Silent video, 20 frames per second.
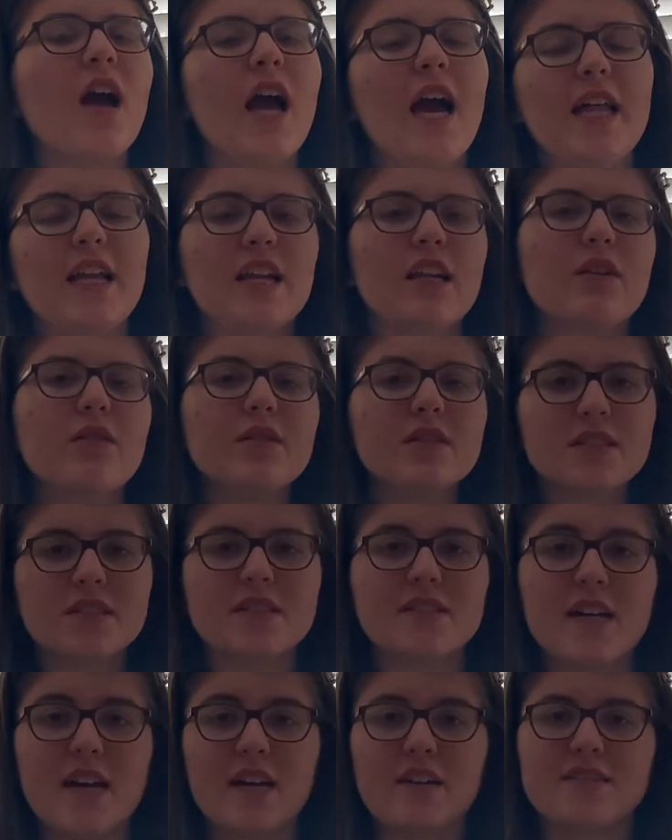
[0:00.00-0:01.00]
And I know it
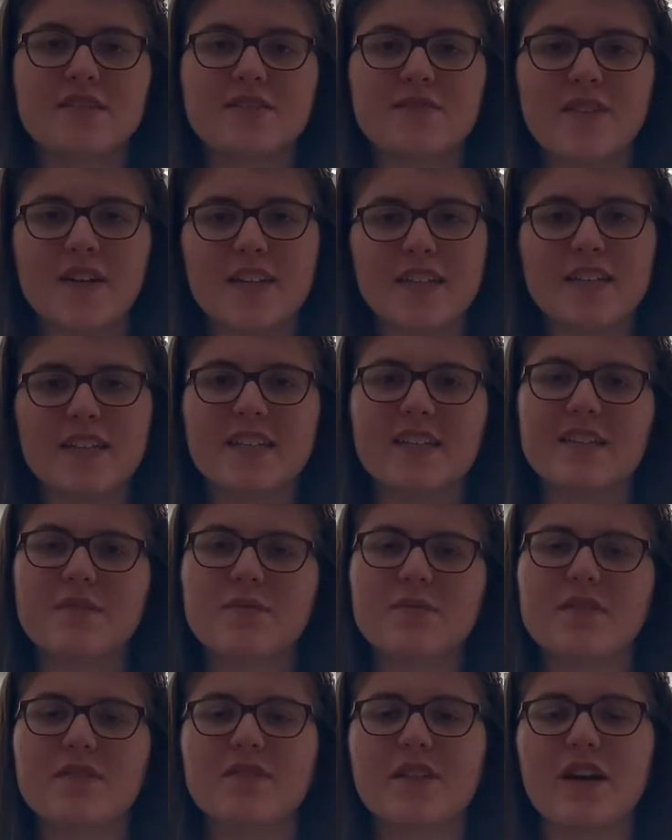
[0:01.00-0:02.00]
sounds funny,
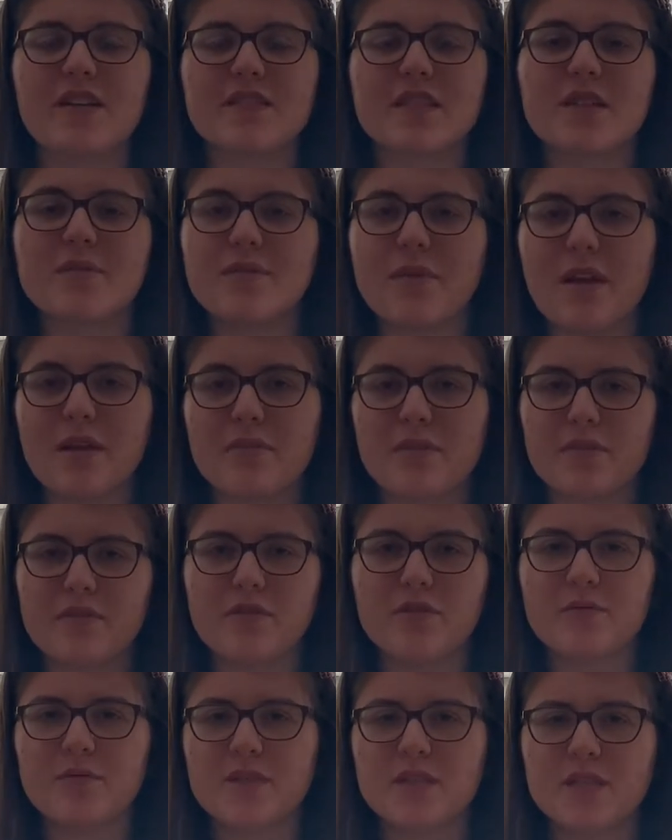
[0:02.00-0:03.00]
it sounds like baby
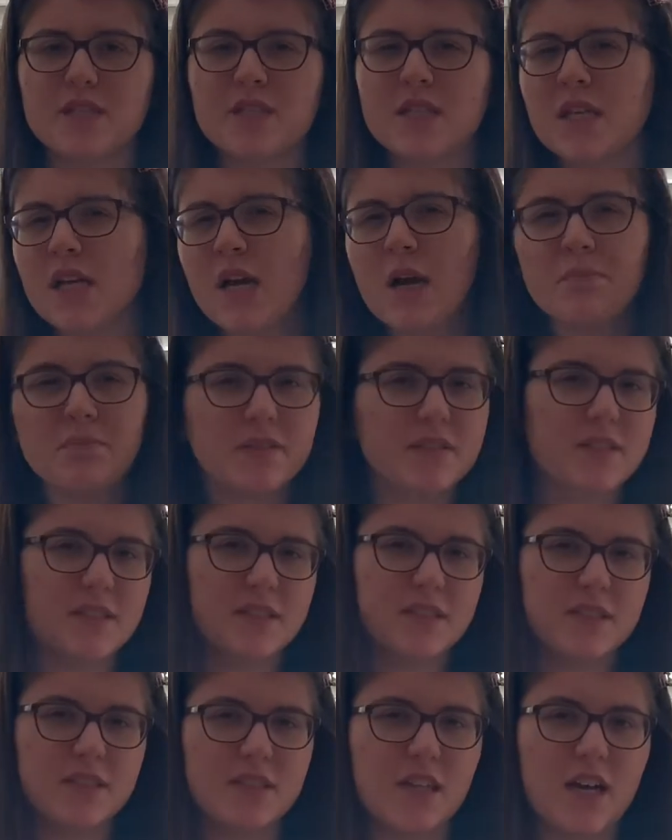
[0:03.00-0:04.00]
formula, but
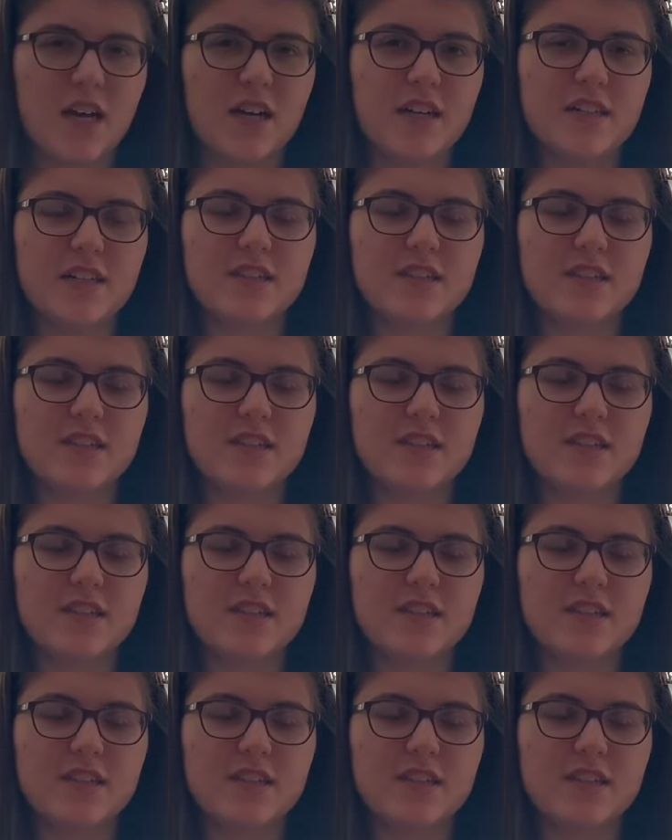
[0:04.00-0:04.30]
it's not.